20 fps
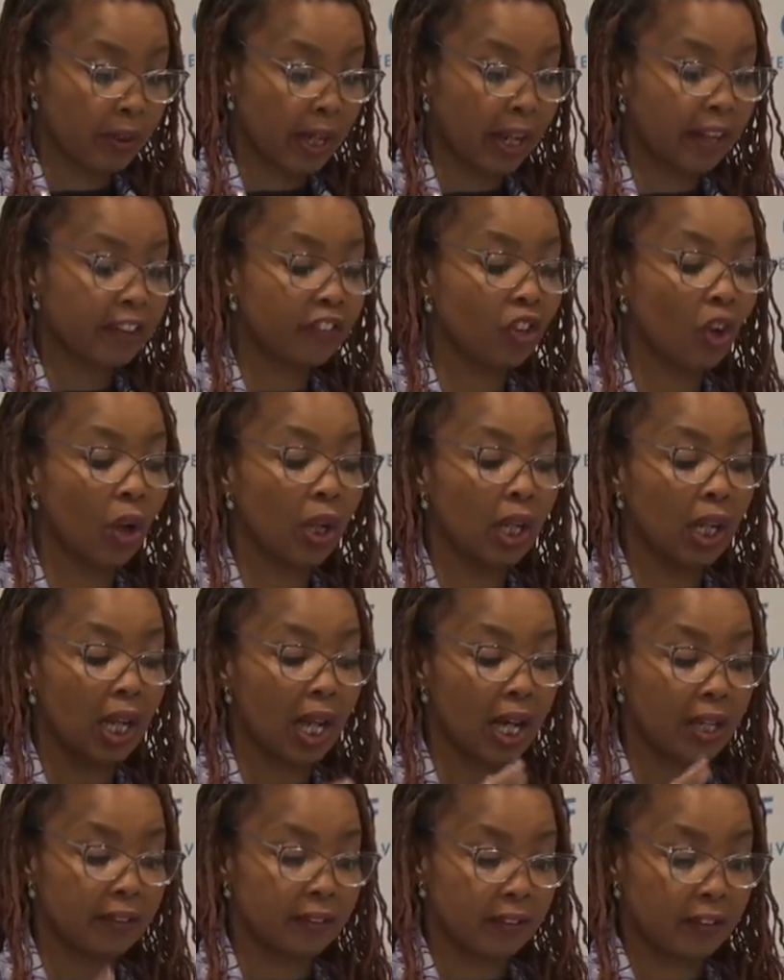
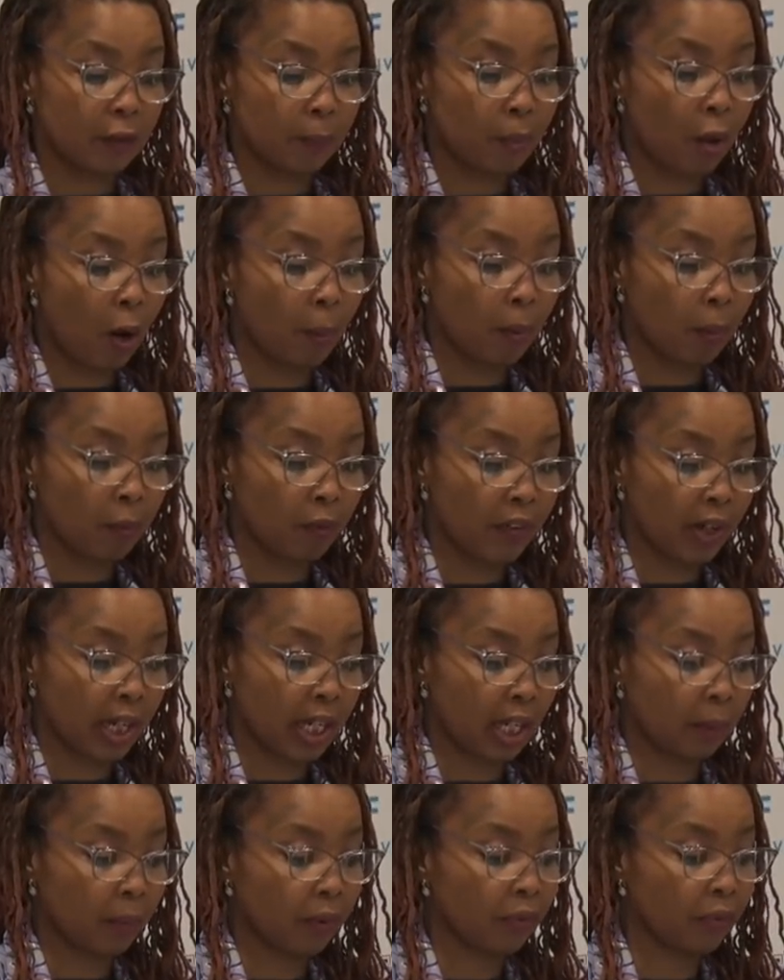externalizes the problem of
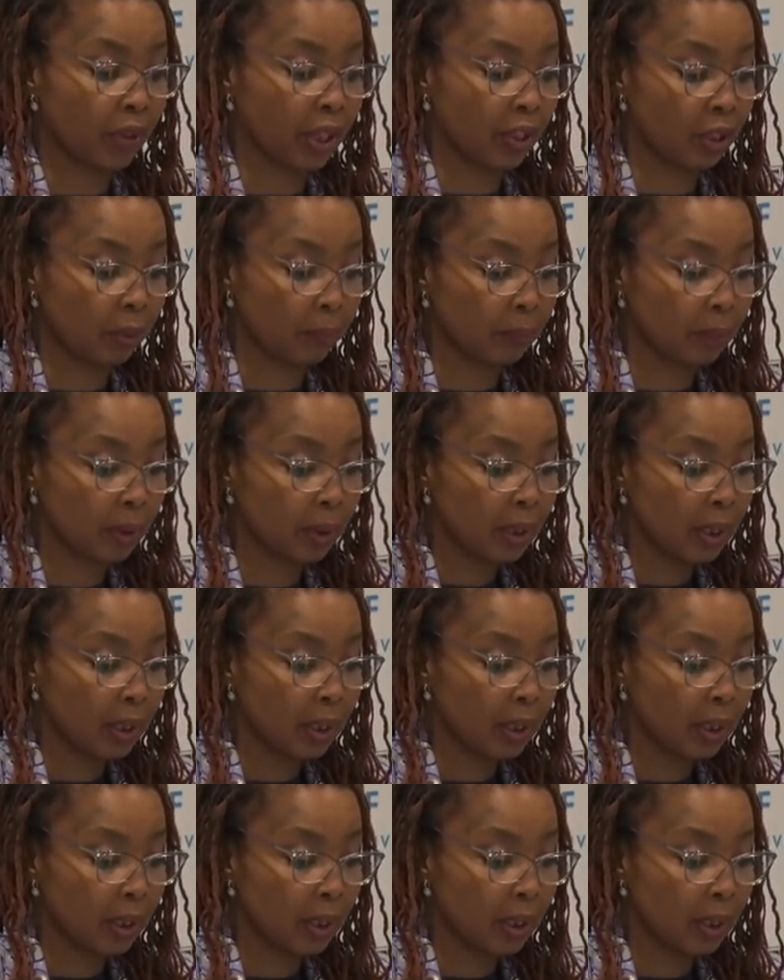academic freedom,